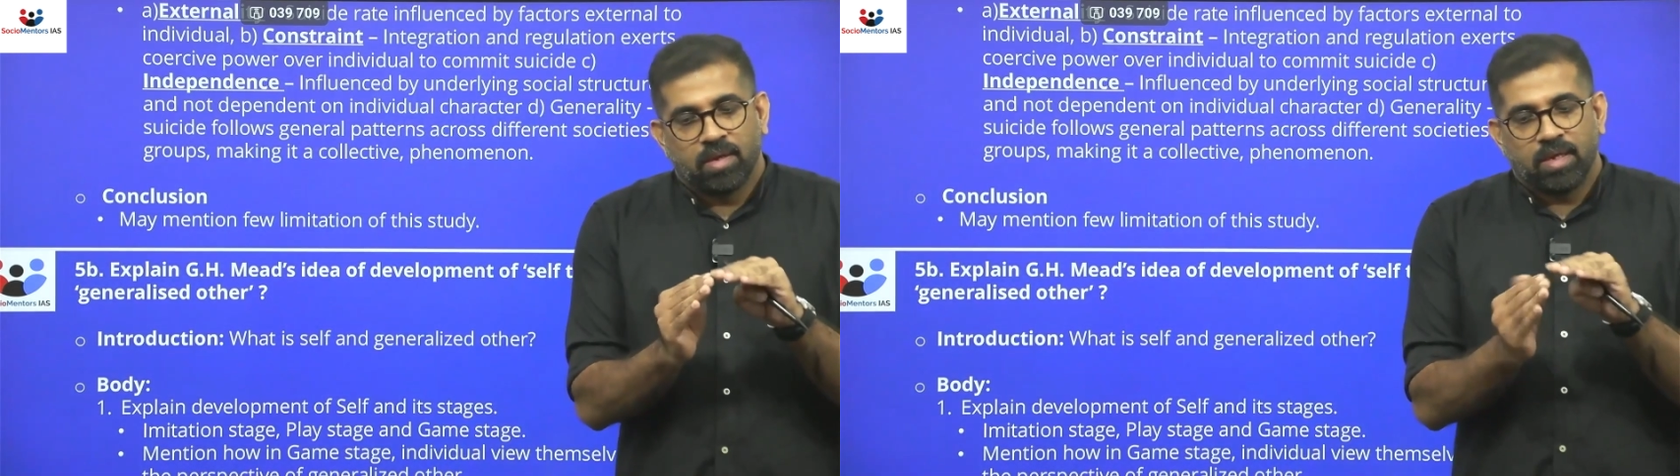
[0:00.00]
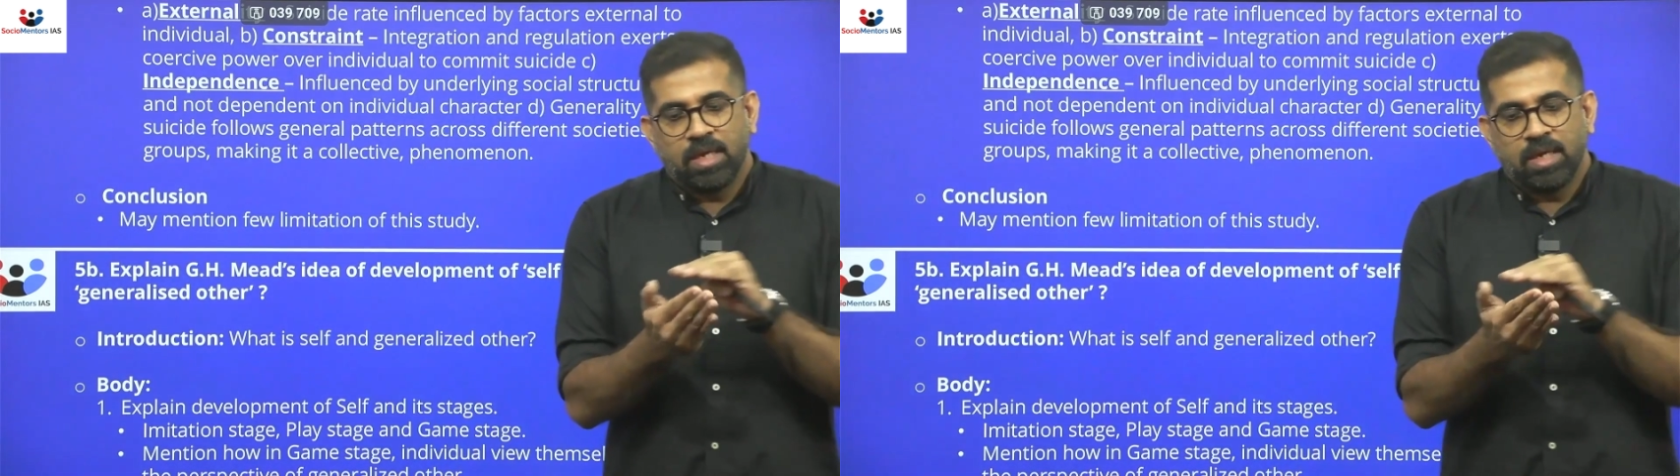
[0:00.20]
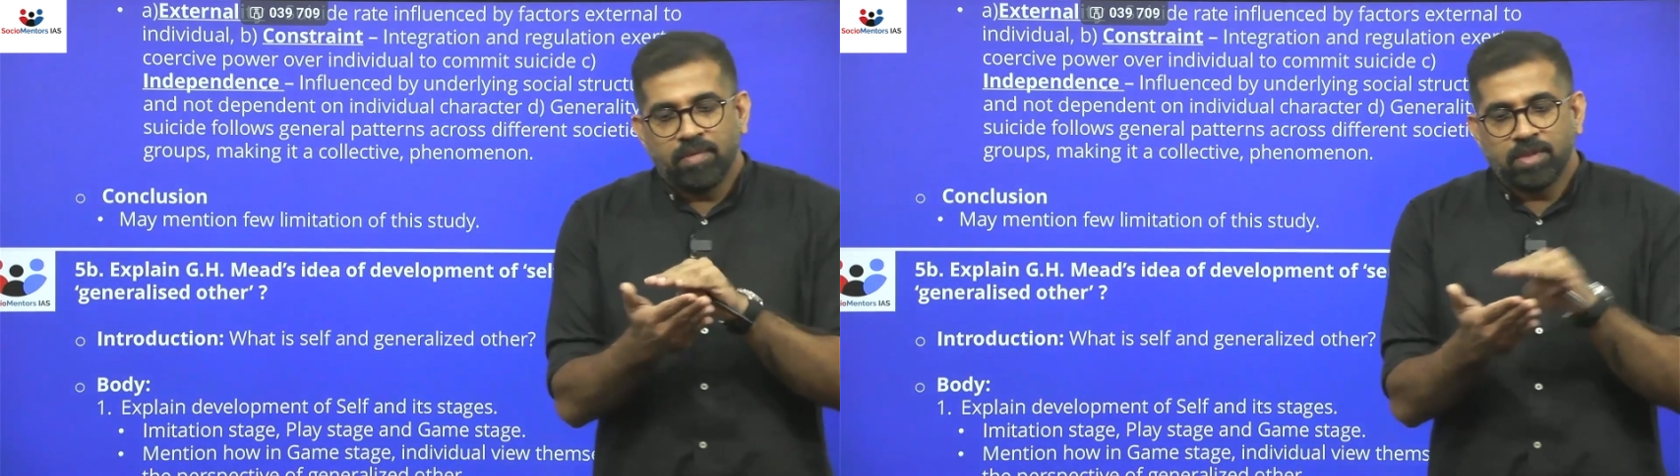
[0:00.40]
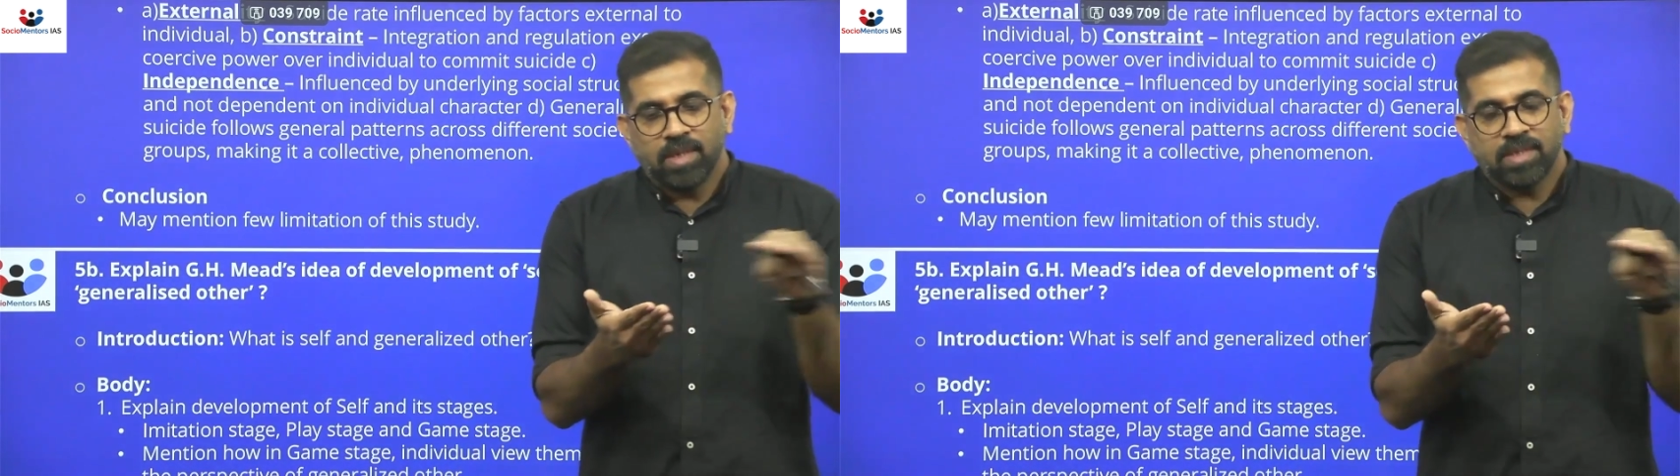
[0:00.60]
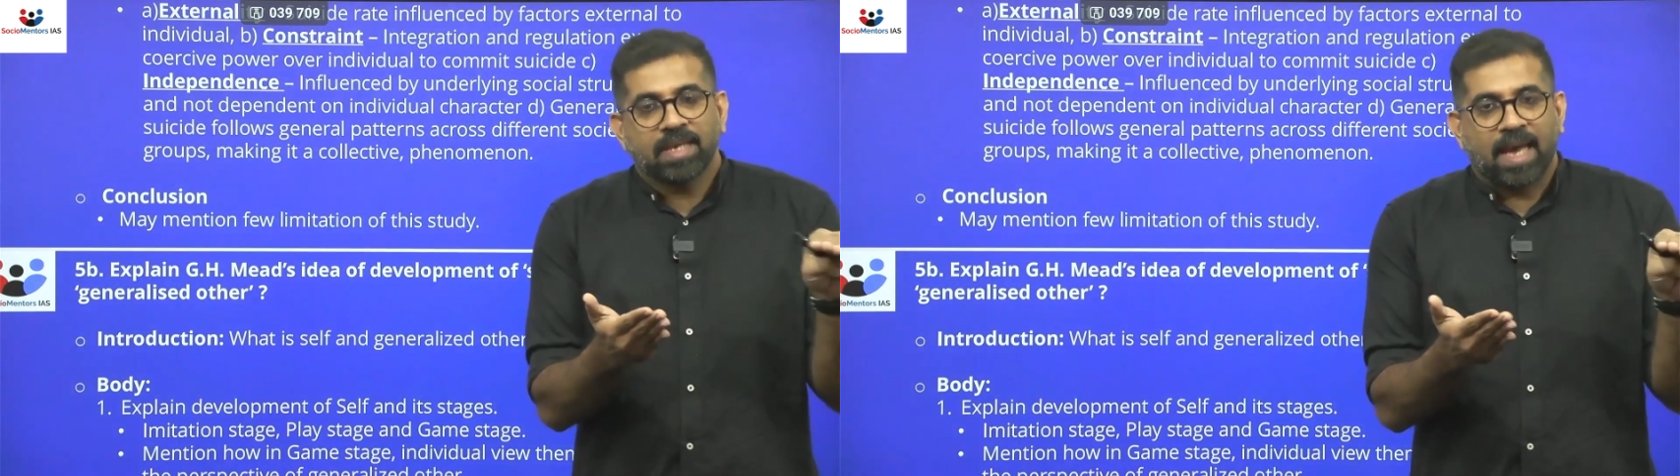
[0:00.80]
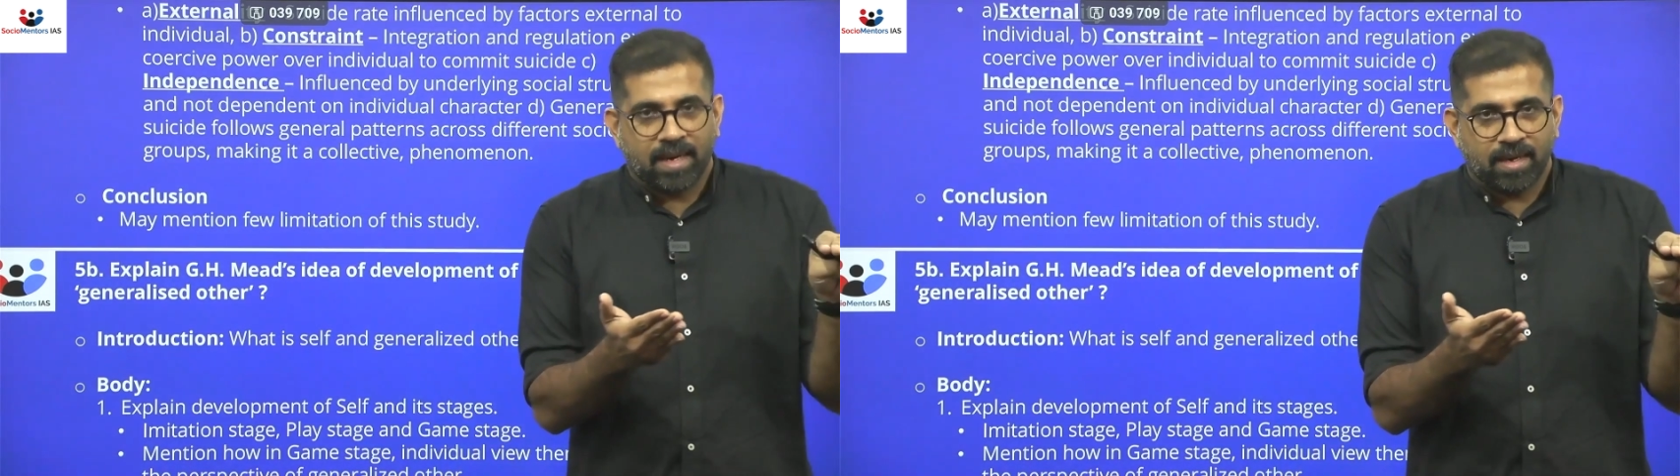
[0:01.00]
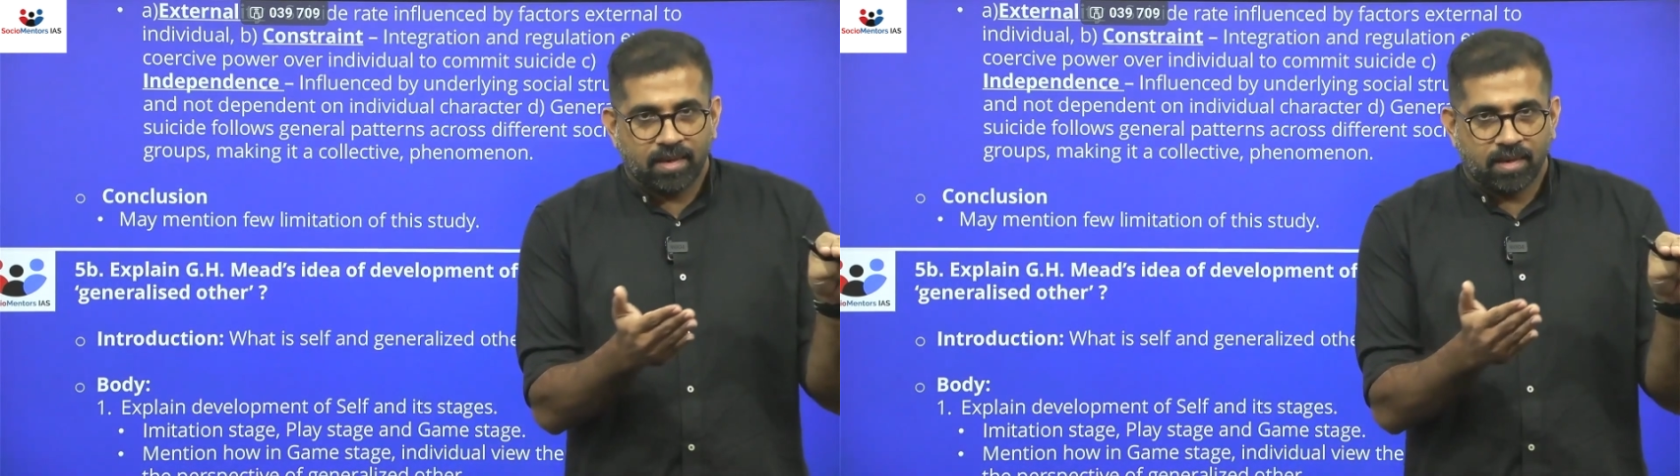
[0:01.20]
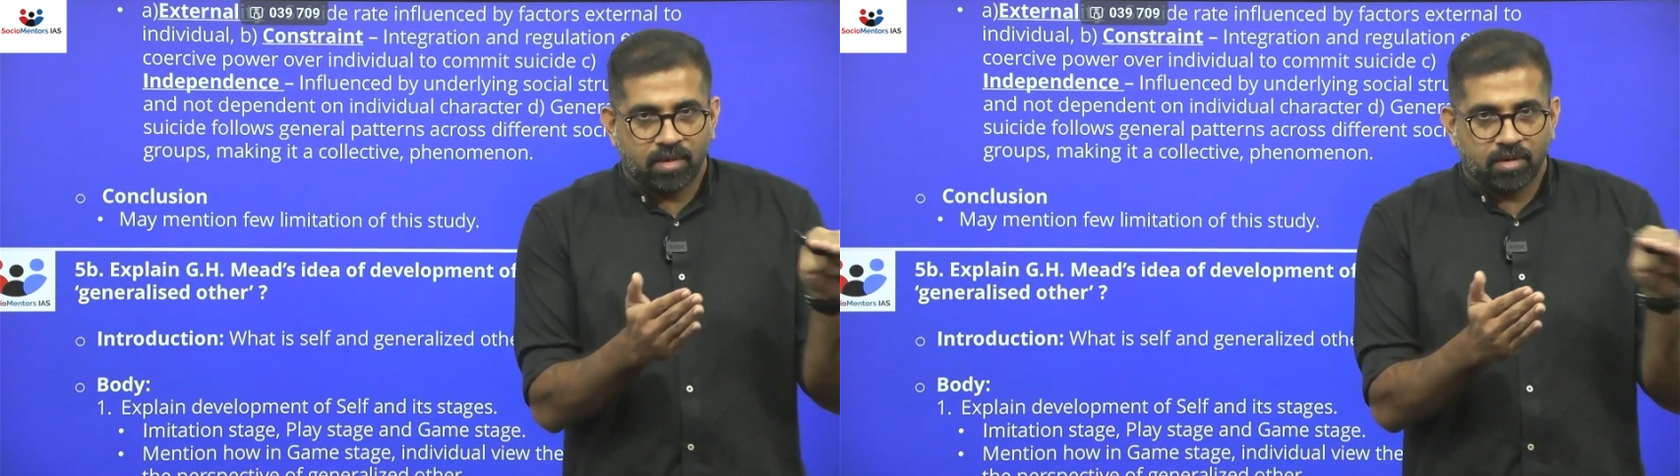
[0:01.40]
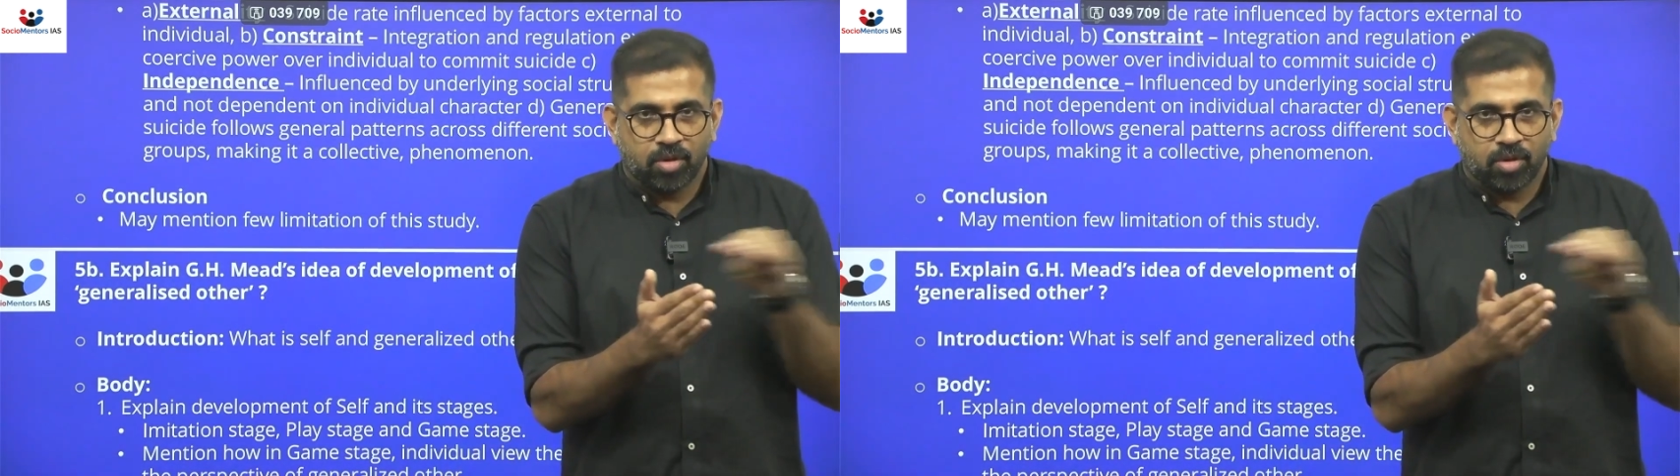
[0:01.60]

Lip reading: individual's character